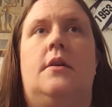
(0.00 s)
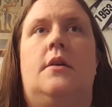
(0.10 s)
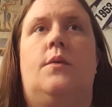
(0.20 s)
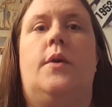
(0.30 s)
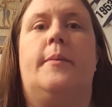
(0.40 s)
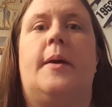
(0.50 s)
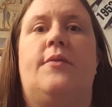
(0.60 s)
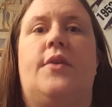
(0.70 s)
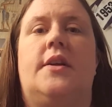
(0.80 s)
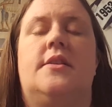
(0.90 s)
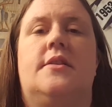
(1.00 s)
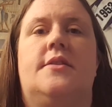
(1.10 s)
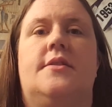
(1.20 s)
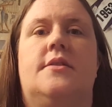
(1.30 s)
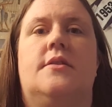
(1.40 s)
One of my
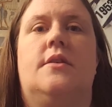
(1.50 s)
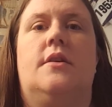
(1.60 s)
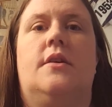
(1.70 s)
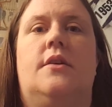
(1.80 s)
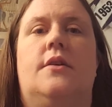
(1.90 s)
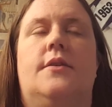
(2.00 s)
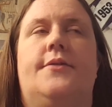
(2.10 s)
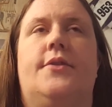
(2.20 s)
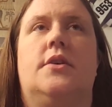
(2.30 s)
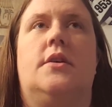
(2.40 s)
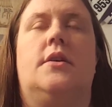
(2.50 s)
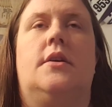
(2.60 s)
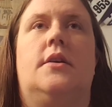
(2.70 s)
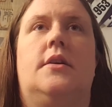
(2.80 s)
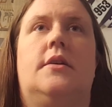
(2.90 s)
friends,
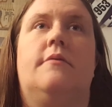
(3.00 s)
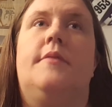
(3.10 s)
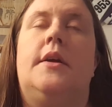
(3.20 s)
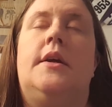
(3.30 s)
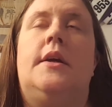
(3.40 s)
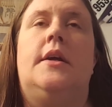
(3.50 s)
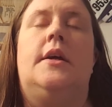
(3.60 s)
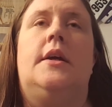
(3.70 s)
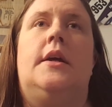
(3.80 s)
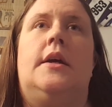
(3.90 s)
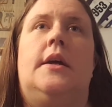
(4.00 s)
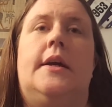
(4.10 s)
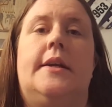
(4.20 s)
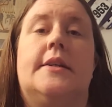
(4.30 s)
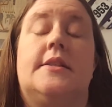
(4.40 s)
for
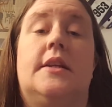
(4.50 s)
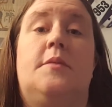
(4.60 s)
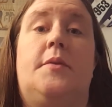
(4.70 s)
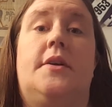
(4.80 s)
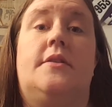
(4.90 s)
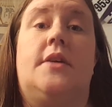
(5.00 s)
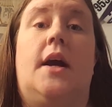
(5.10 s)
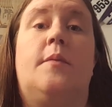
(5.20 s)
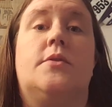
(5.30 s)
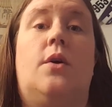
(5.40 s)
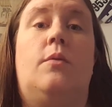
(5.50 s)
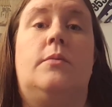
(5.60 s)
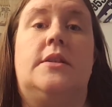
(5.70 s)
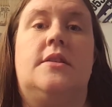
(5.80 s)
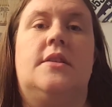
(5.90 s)
an extended period of time, was
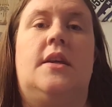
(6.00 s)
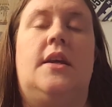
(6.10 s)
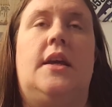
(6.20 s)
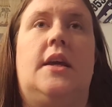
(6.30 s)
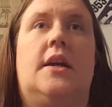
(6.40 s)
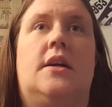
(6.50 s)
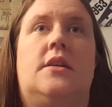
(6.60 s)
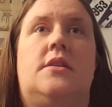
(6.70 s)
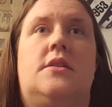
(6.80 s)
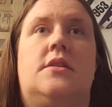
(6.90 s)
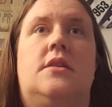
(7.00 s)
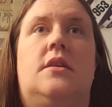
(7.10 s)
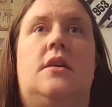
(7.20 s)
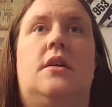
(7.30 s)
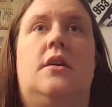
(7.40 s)
homeless and
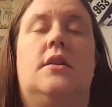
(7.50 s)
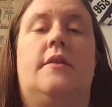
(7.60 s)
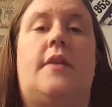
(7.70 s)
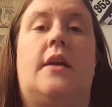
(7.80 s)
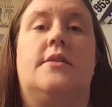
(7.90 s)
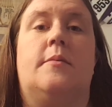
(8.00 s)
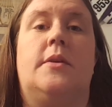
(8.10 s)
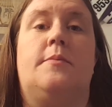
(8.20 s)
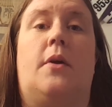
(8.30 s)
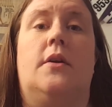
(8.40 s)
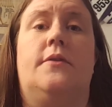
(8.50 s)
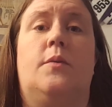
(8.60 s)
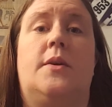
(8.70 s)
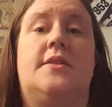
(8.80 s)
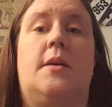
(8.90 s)
lived out of somebody's barn for
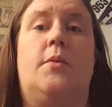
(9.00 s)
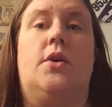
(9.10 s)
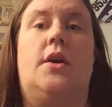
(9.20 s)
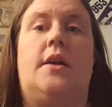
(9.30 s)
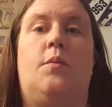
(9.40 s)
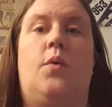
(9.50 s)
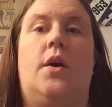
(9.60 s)
one summer, and